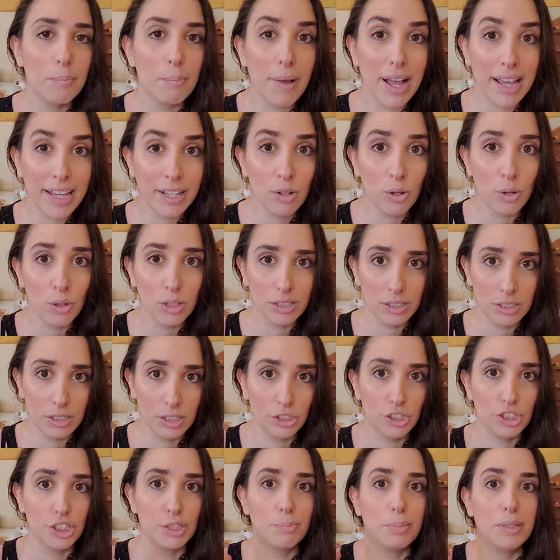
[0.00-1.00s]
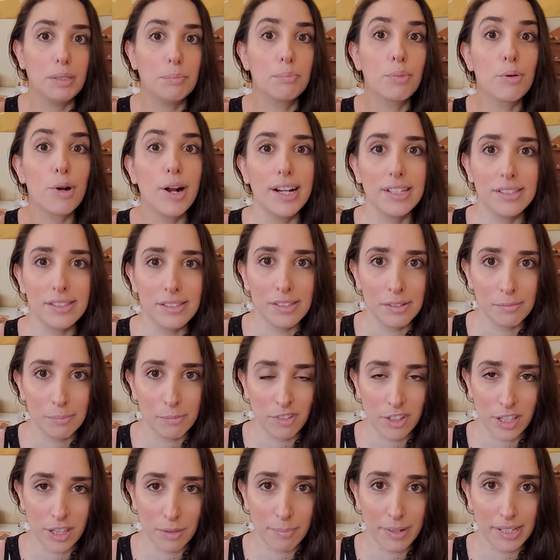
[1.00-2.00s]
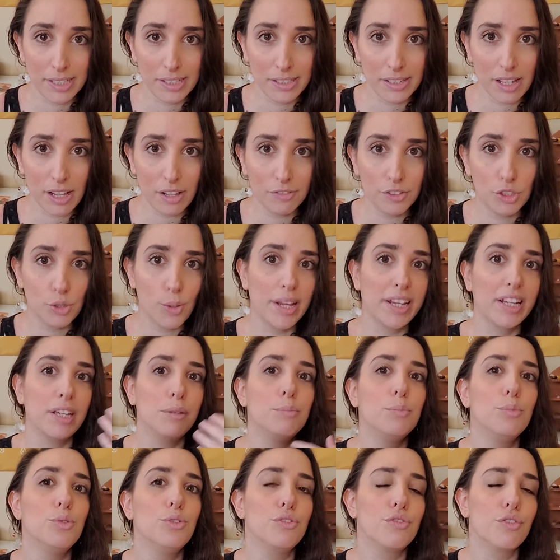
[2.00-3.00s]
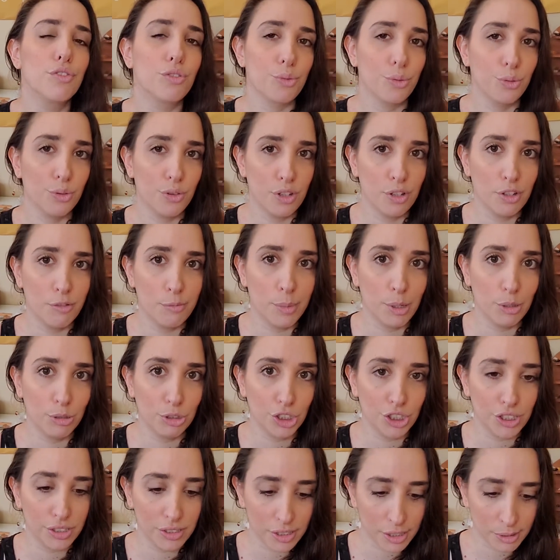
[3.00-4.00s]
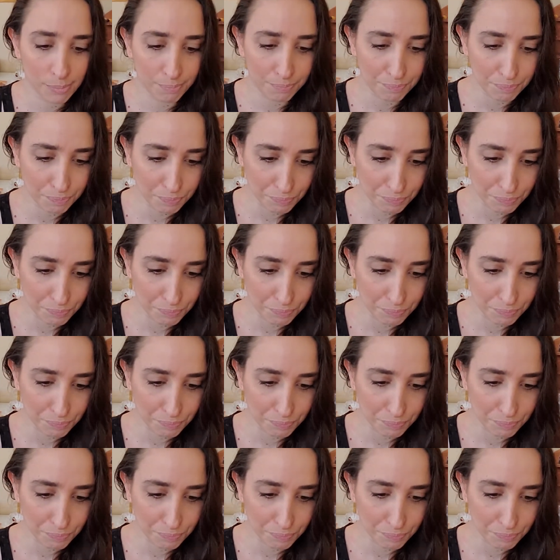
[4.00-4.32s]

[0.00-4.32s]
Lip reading: my goal is to just be present with myself so I can move through the emotions.